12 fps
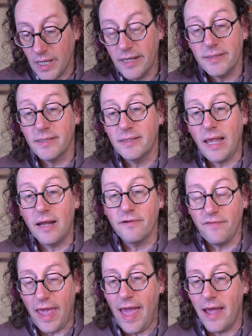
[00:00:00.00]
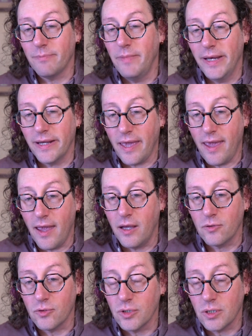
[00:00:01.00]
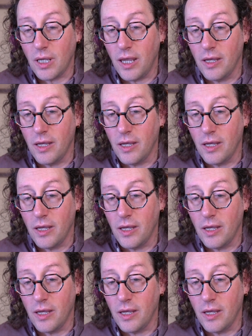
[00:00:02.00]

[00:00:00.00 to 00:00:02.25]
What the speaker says: set of admin accounts,